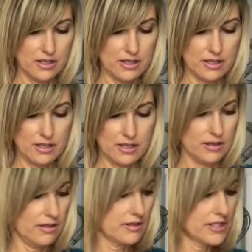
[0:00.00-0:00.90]

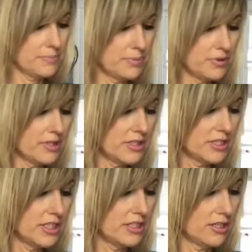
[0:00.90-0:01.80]
It looks
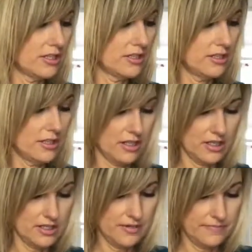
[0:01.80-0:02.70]
pretty darn good.